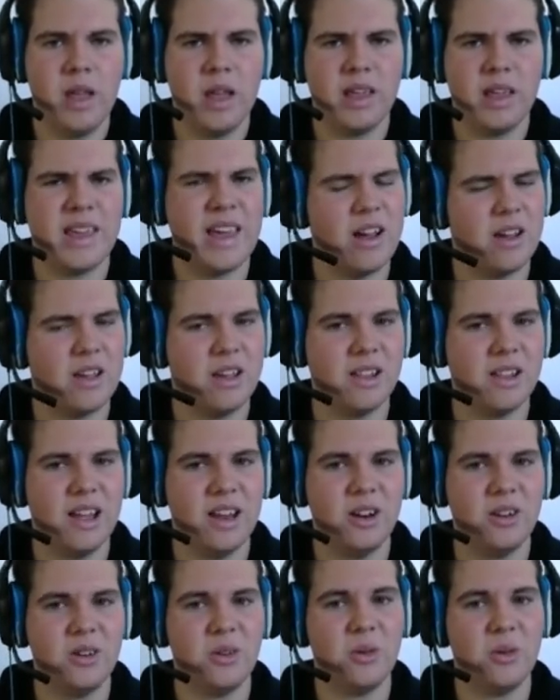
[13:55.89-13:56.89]

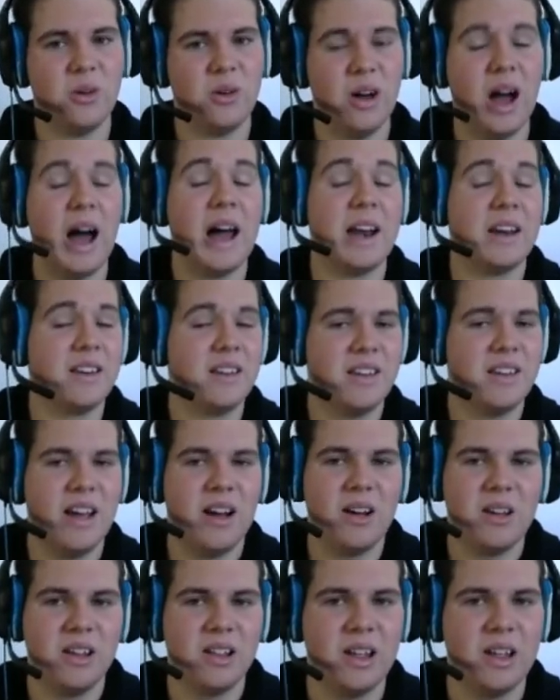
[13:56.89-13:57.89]
calculated or
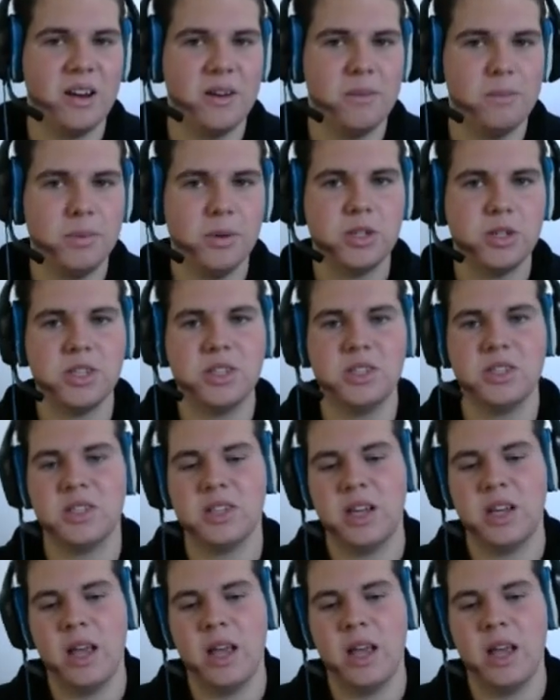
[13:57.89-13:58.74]
uncalculated pushes.